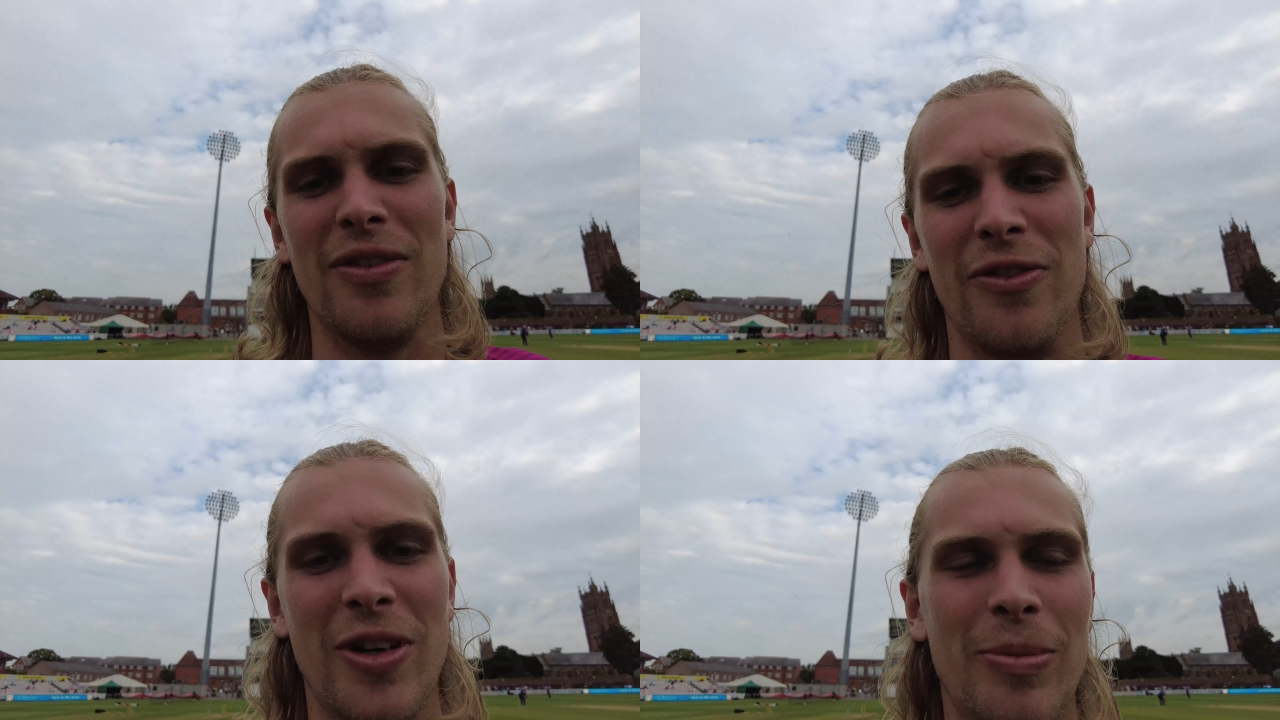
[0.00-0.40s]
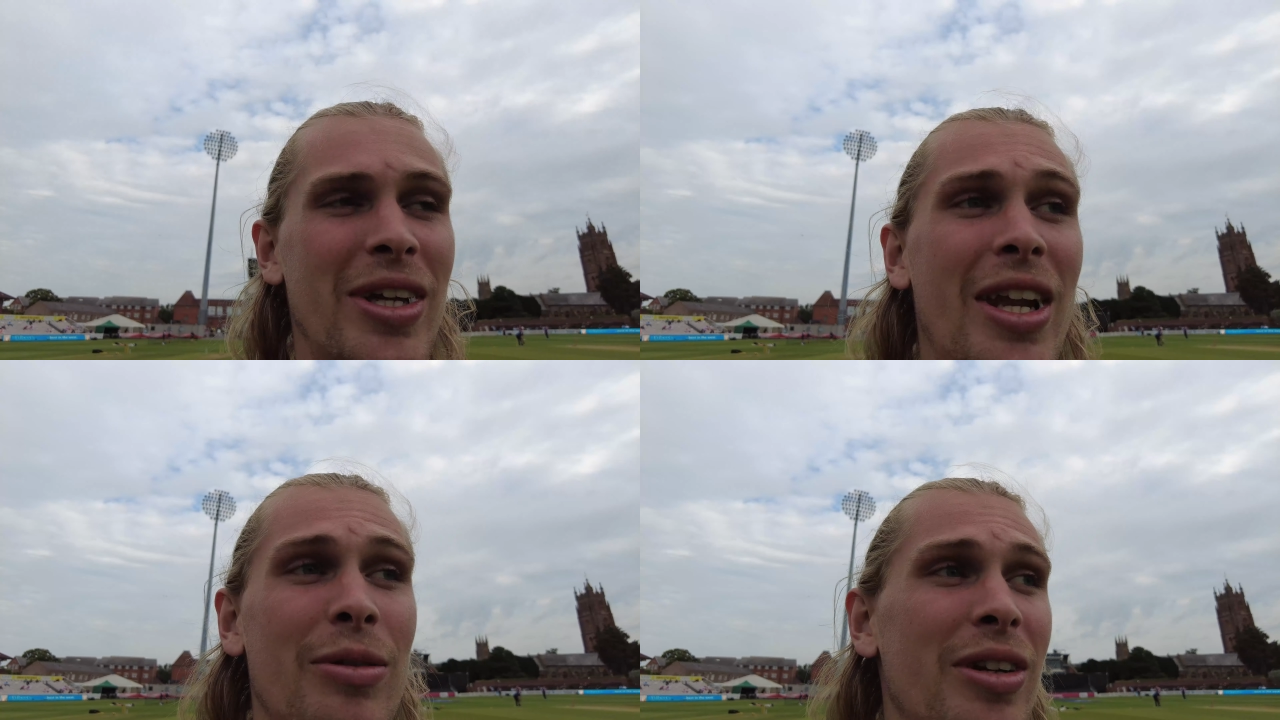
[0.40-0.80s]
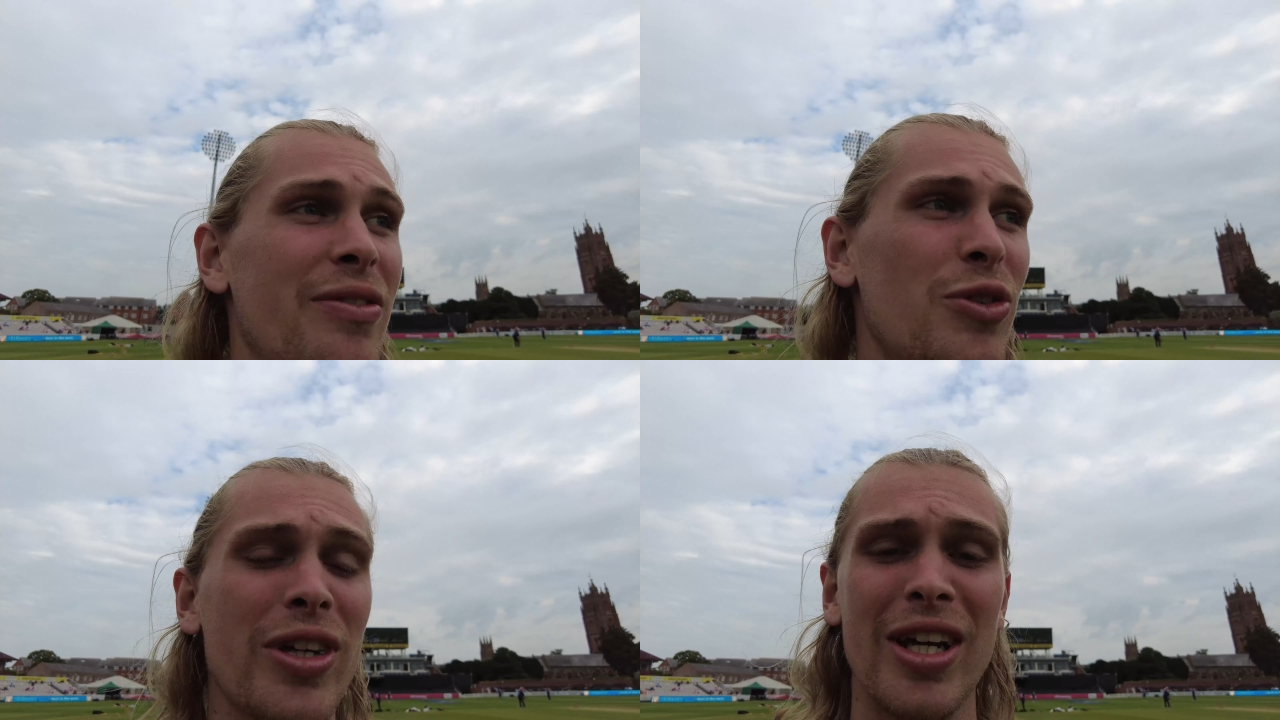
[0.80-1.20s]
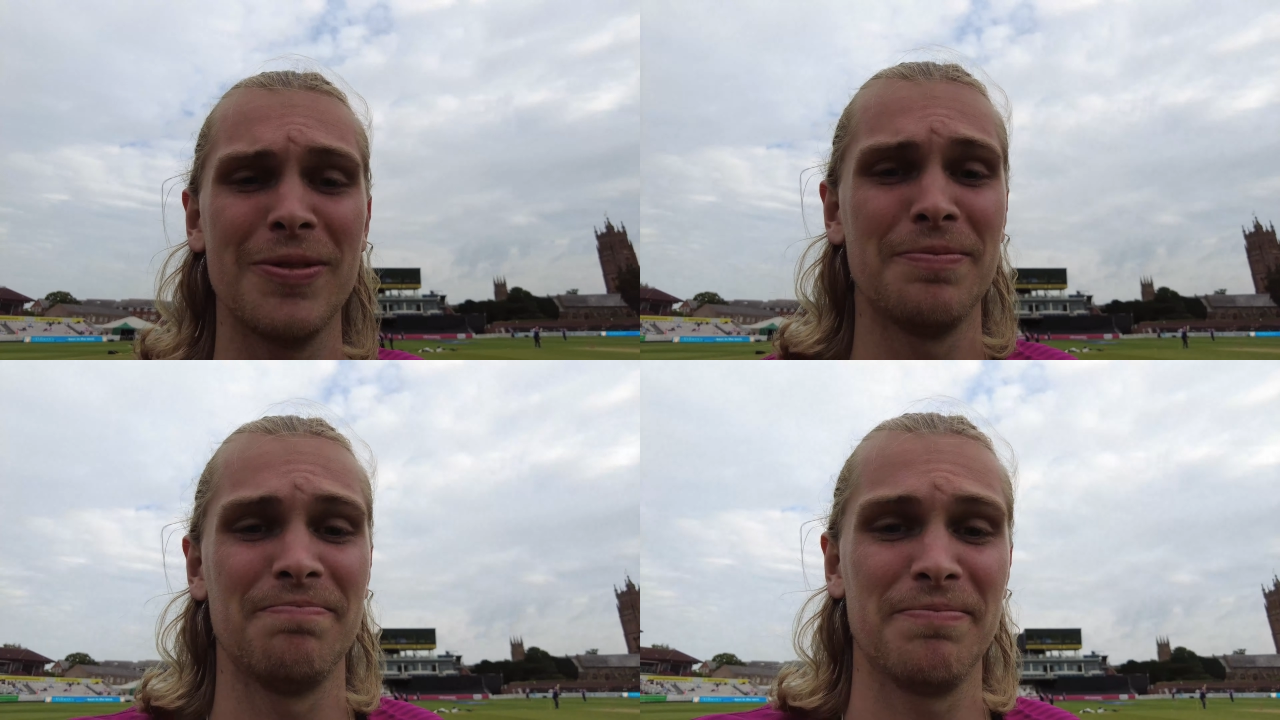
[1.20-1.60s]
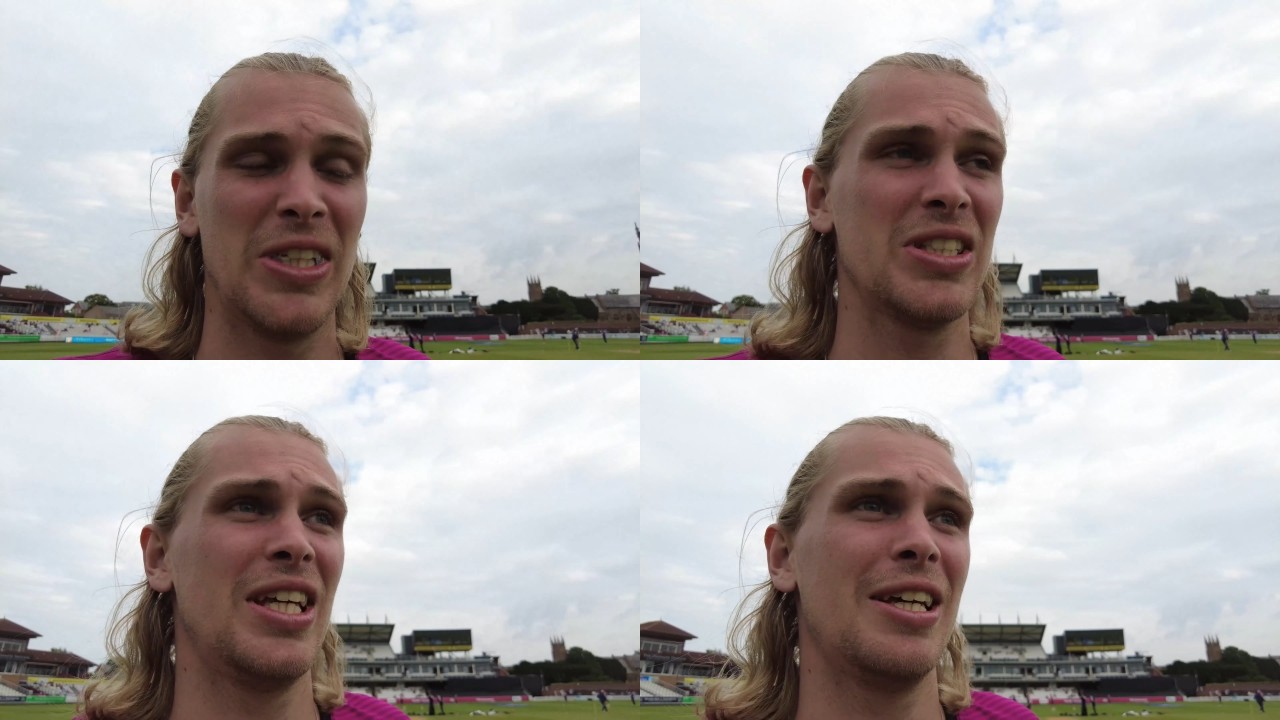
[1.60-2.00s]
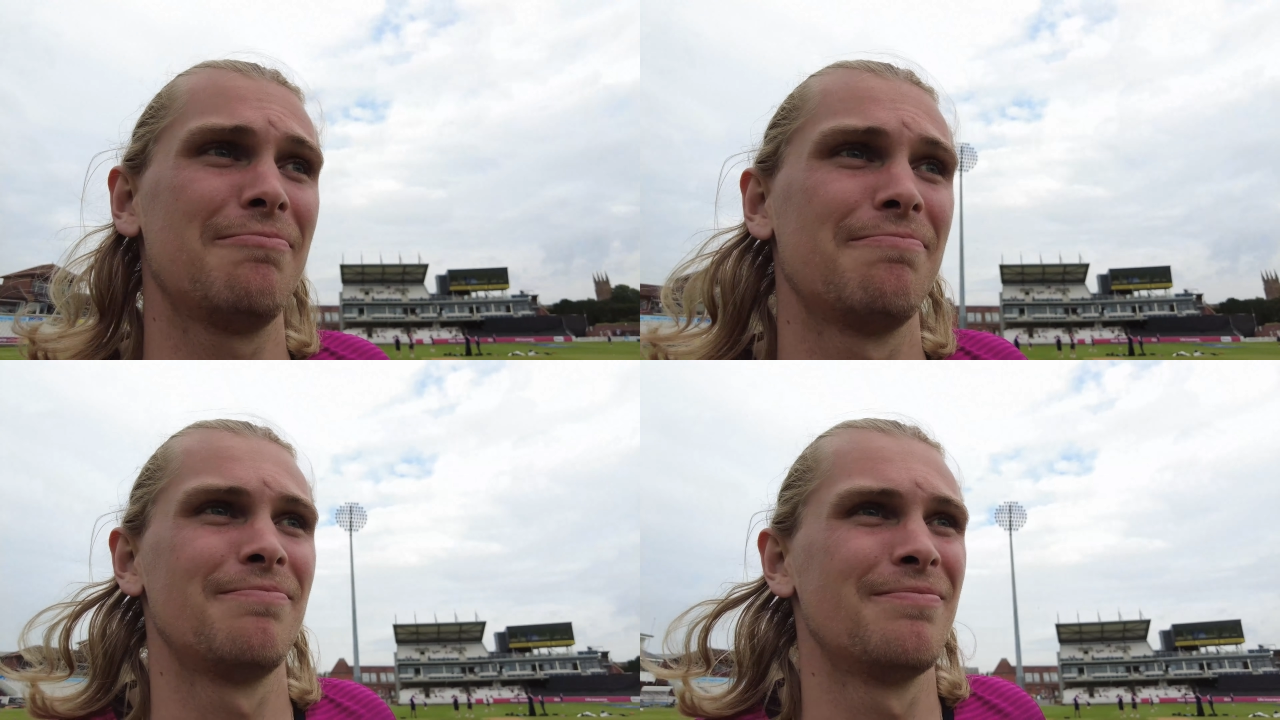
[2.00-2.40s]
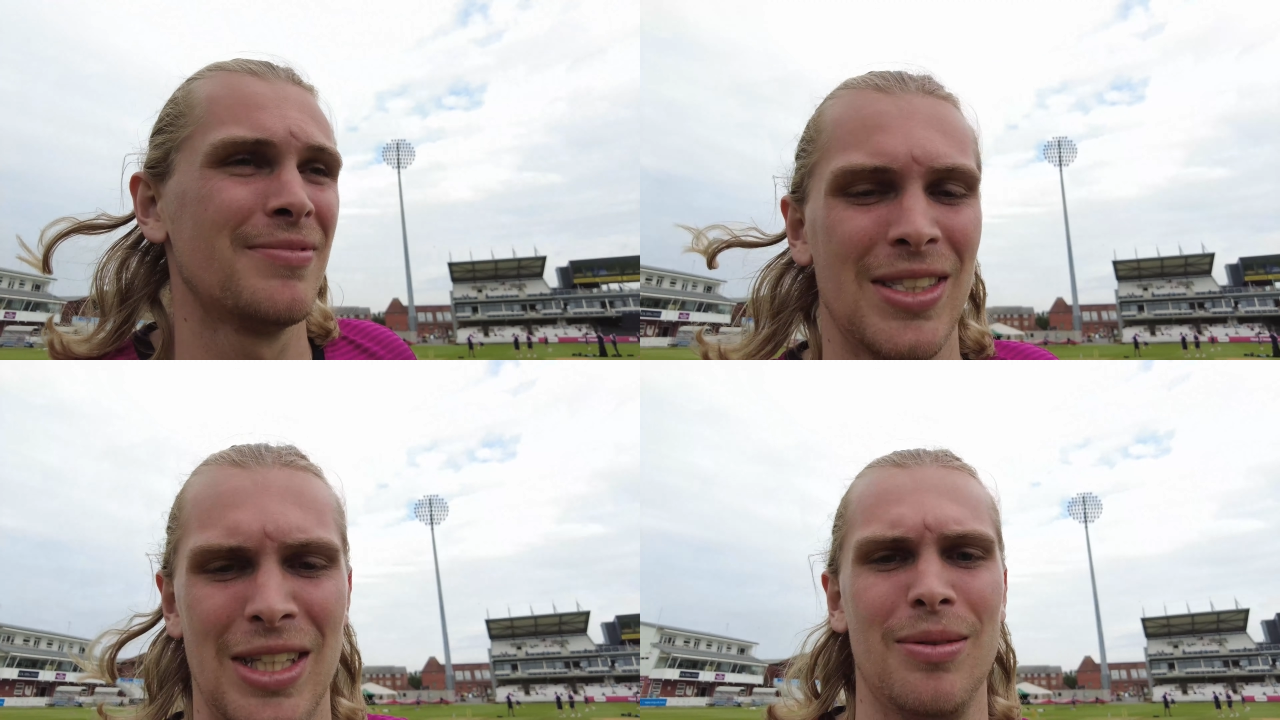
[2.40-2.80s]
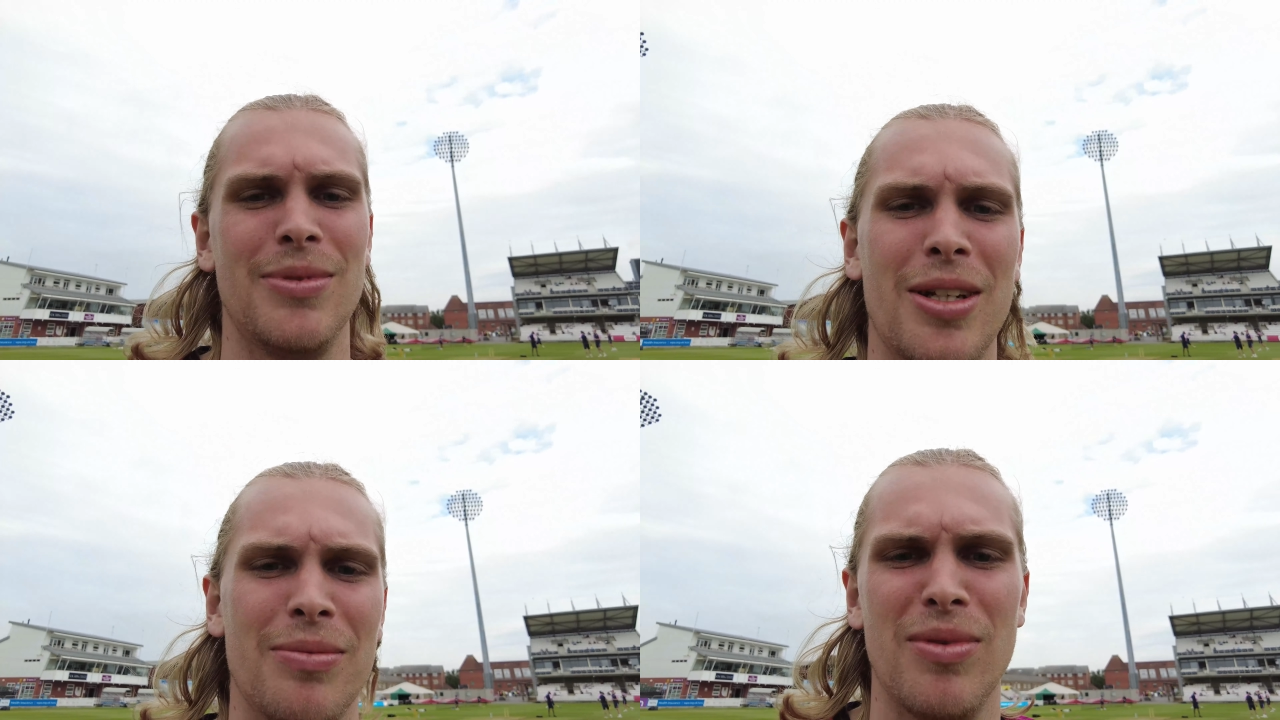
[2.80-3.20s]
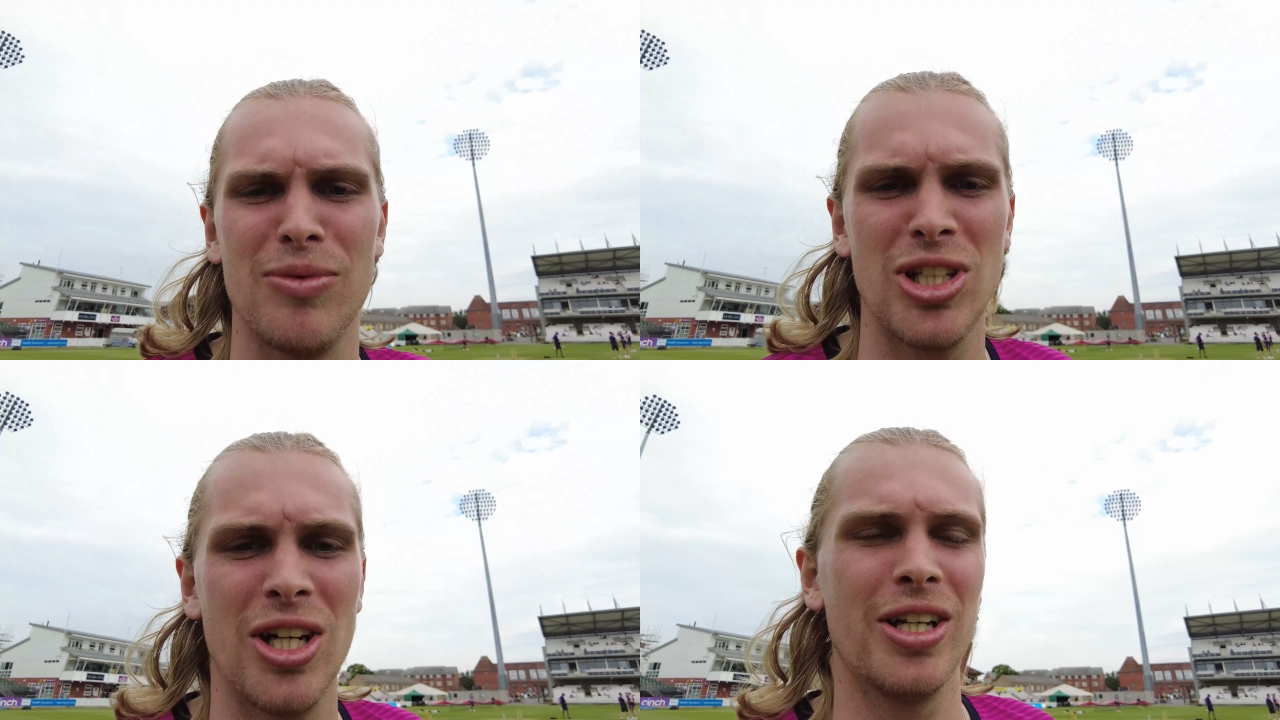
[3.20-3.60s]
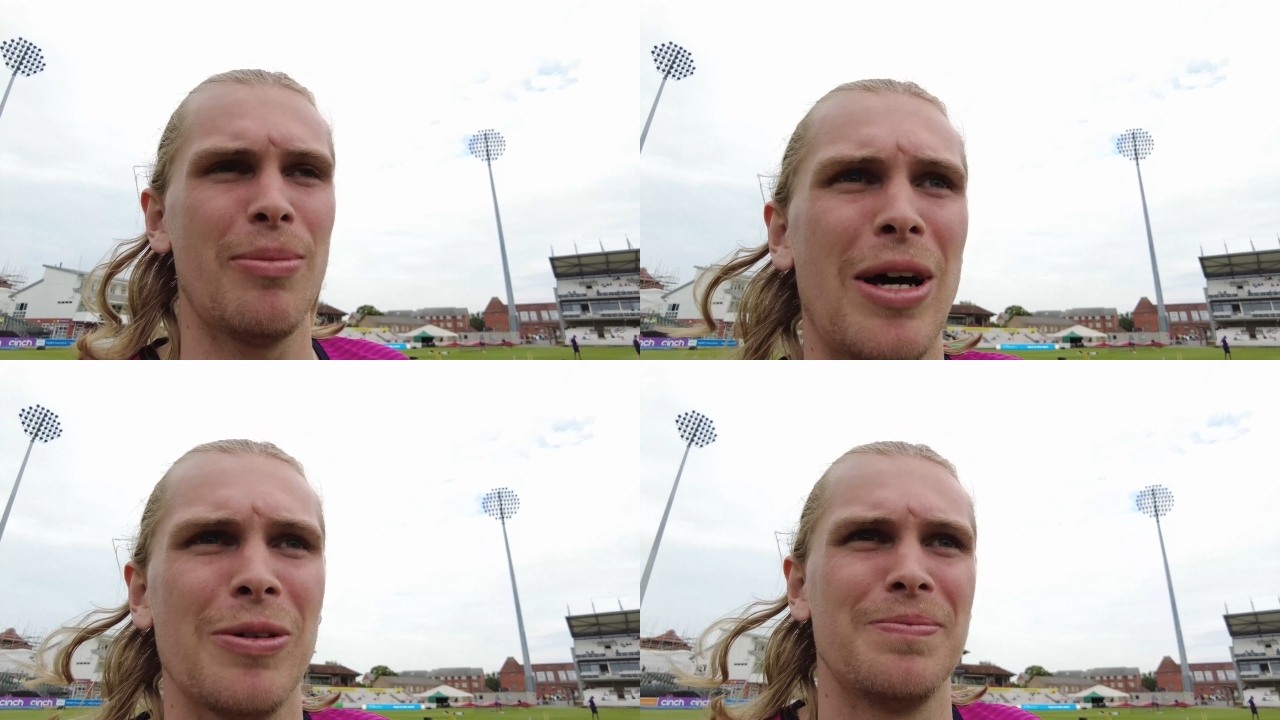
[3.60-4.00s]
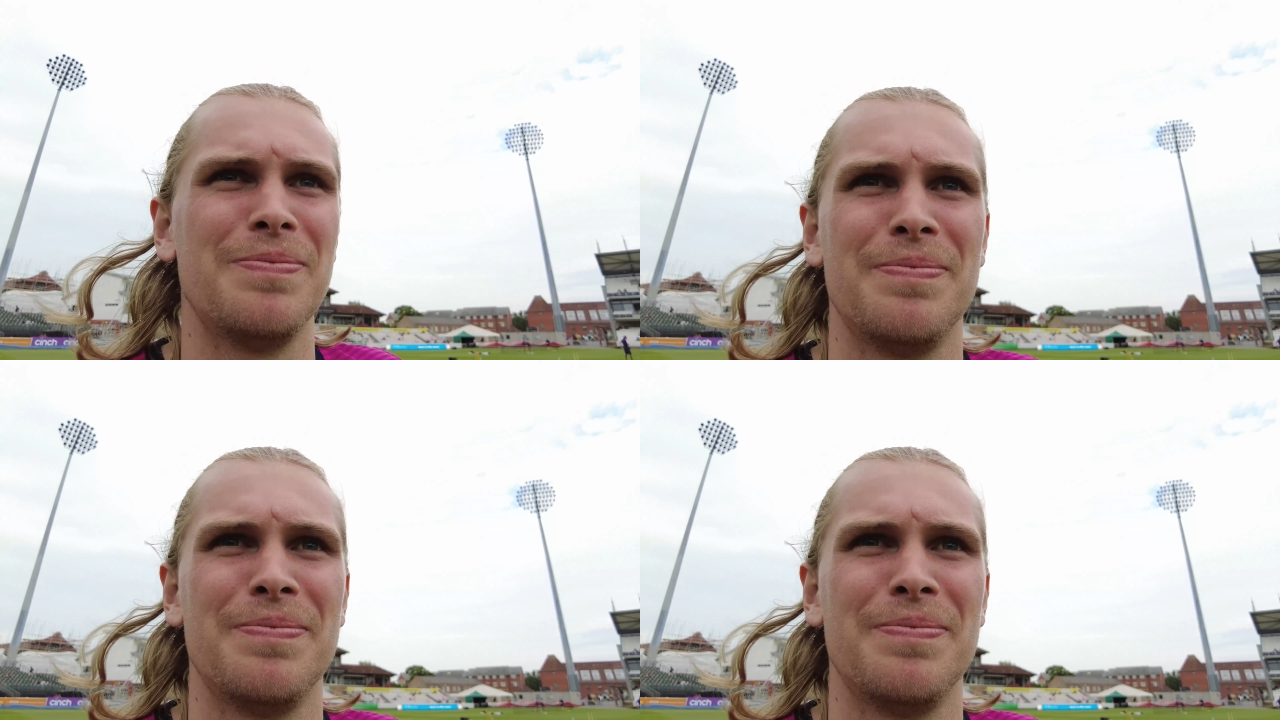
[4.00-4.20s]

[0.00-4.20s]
never filming anyone ever again. That's that. I'm done. I'm tired. I'm out.